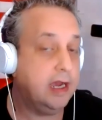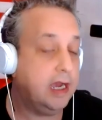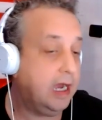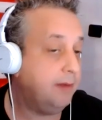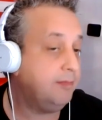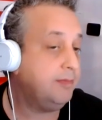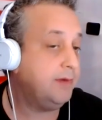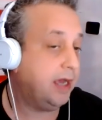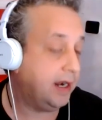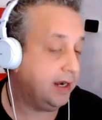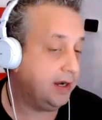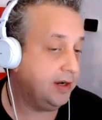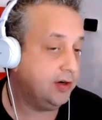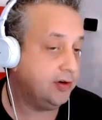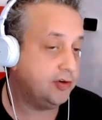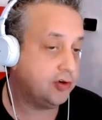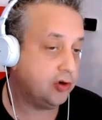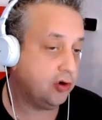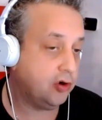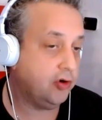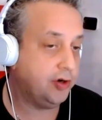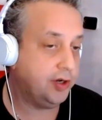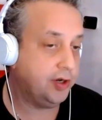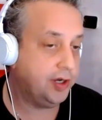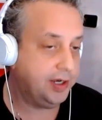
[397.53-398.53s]
I'm not an
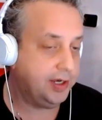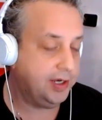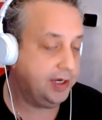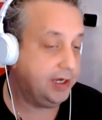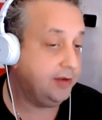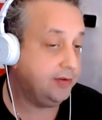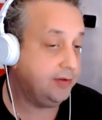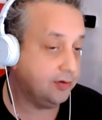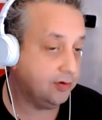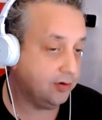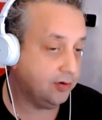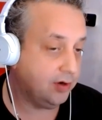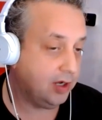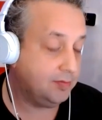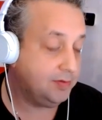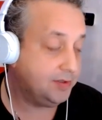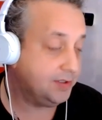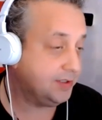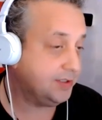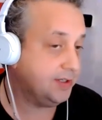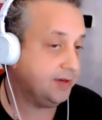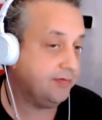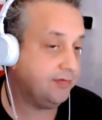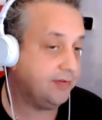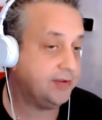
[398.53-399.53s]
attorney either. I'm
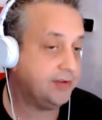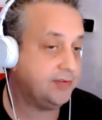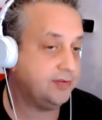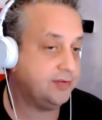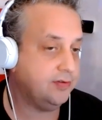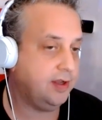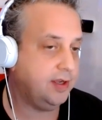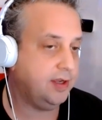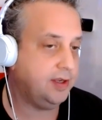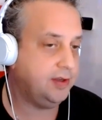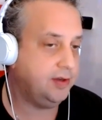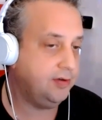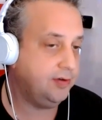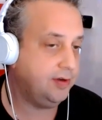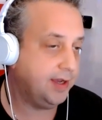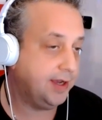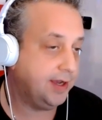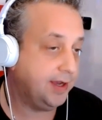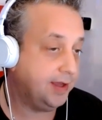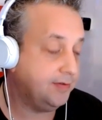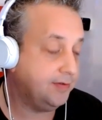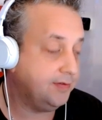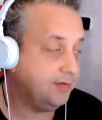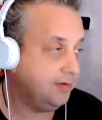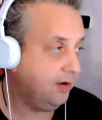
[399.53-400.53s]
just an investor like you
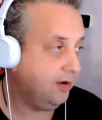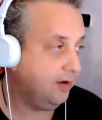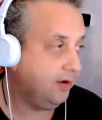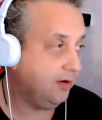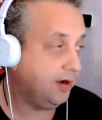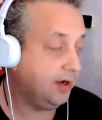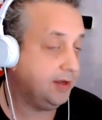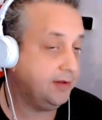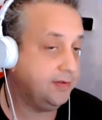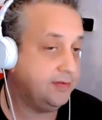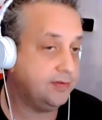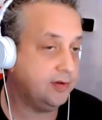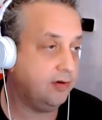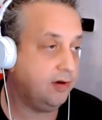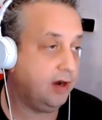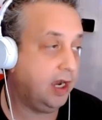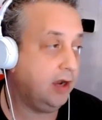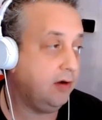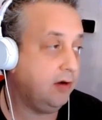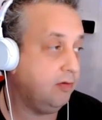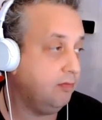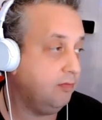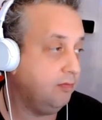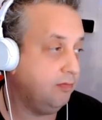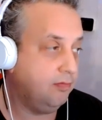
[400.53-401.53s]
guys. All right. So
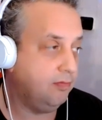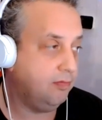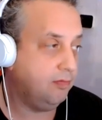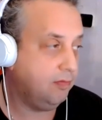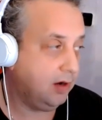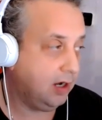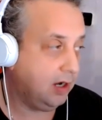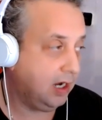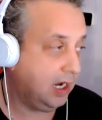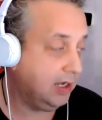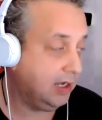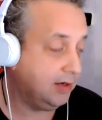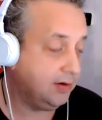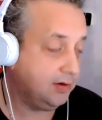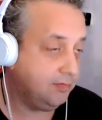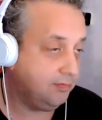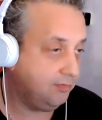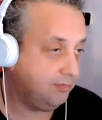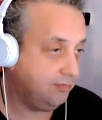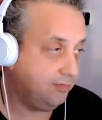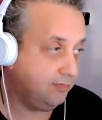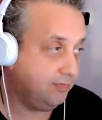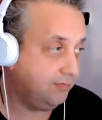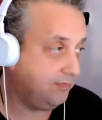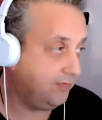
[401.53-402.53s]
I
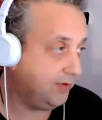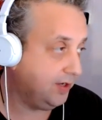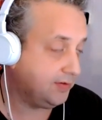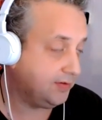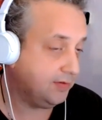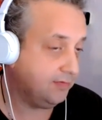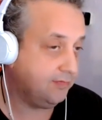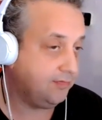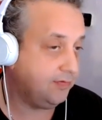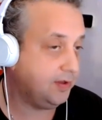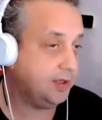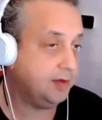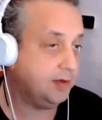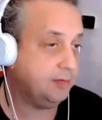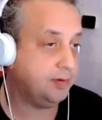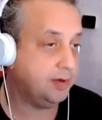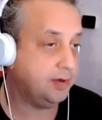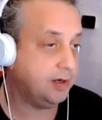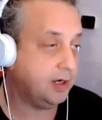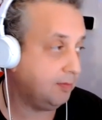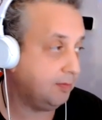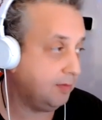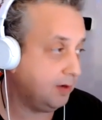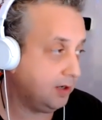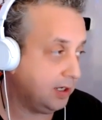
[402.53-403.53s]
fix and flip,
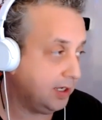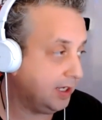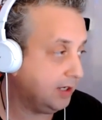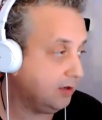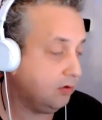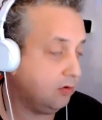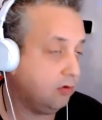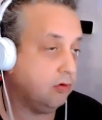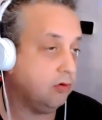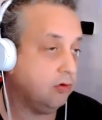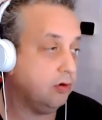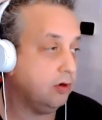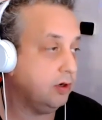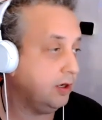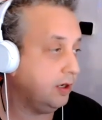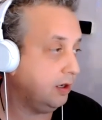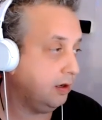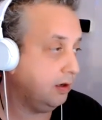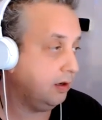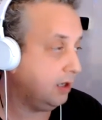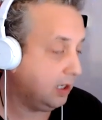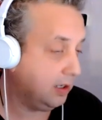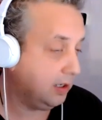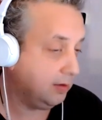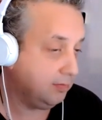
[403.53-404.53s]
and I'm a landlord,
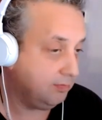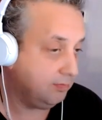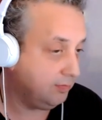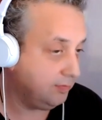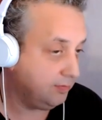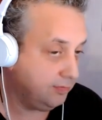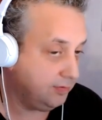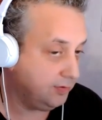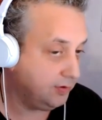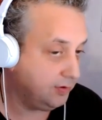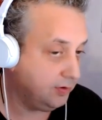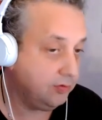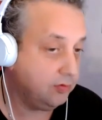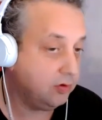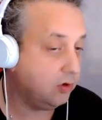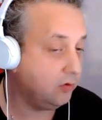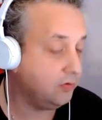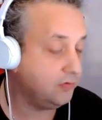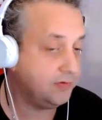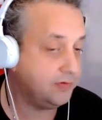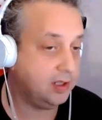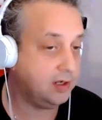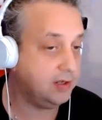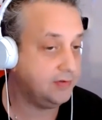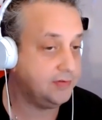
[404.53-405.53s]
and I do
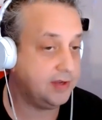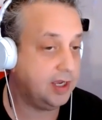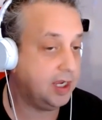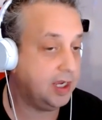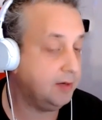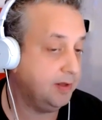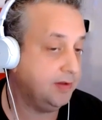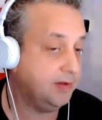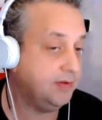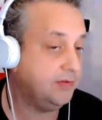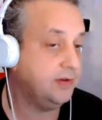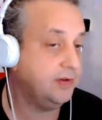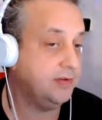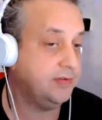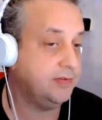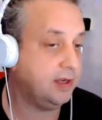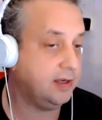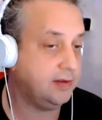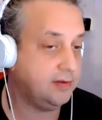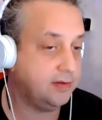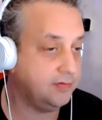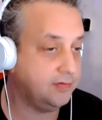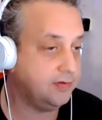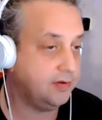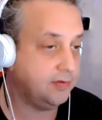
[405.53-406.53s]
wholesale assignments just
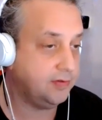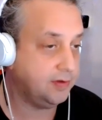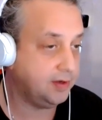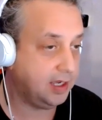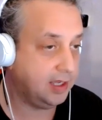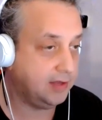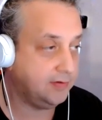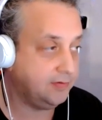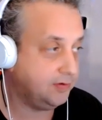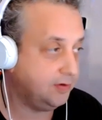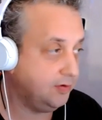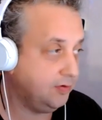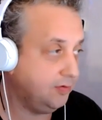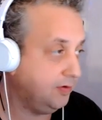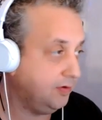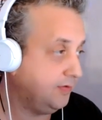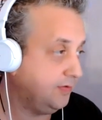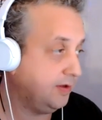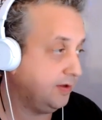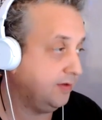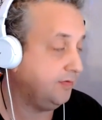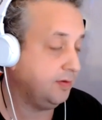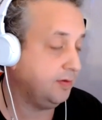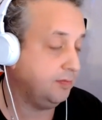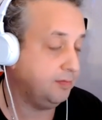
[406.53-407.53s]
like those other guys do
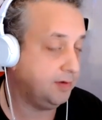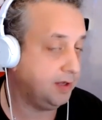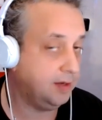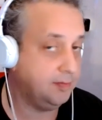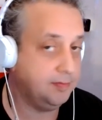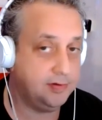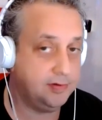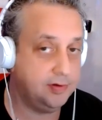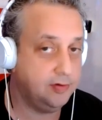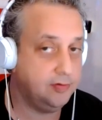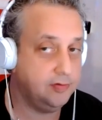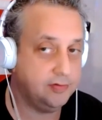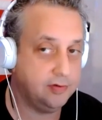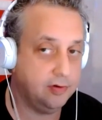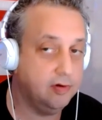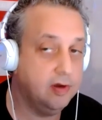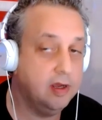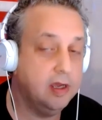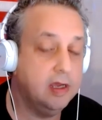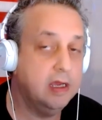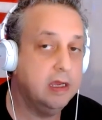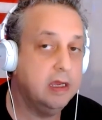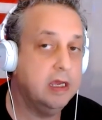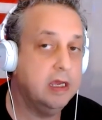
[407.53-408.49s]
and stuff sometimes too. So,